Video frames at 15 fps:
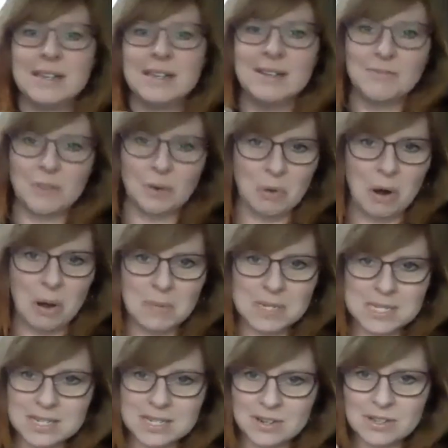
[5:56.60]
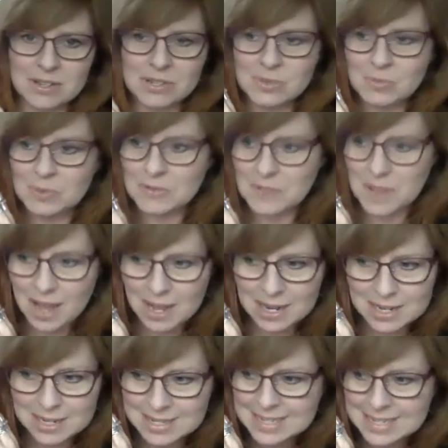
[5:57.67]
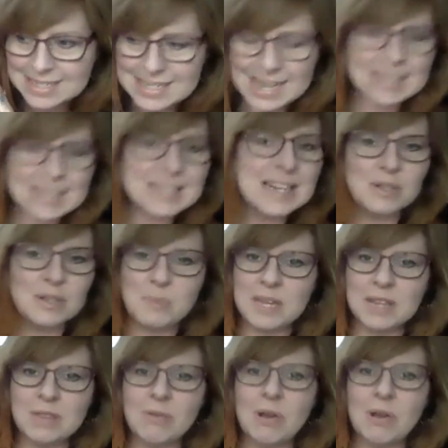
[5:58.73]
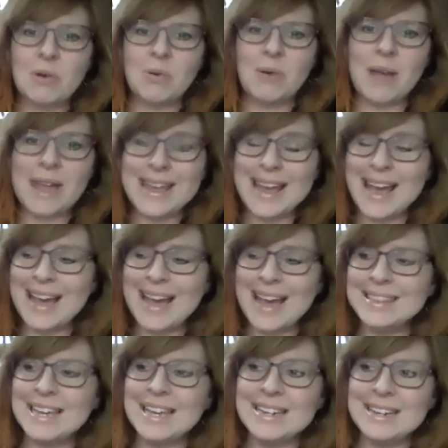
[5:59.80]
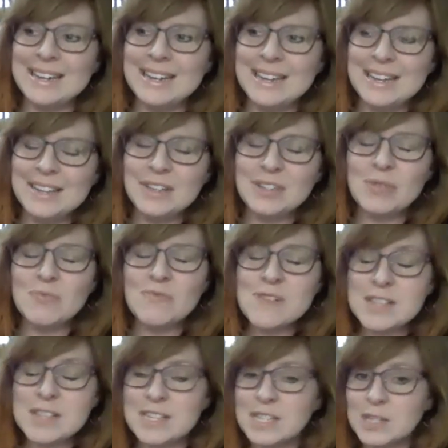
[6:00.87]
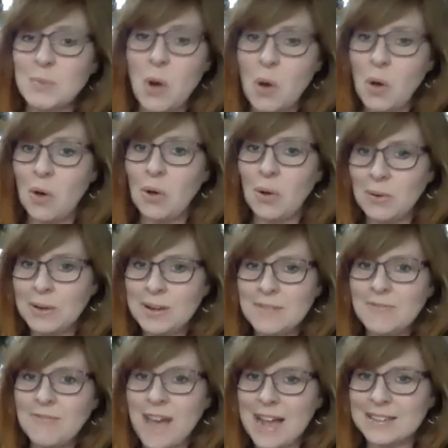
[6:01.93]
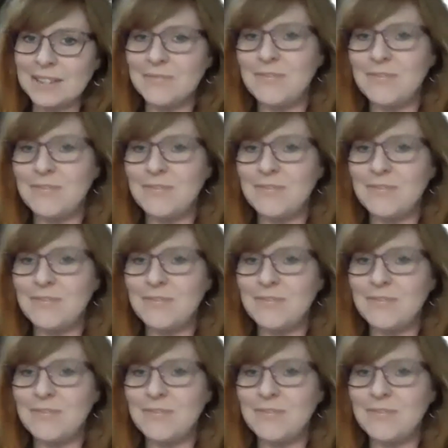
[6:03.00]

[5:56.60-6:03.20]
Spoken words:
for raw materials. We've got textiles being thrown away. And then there's a really small fact and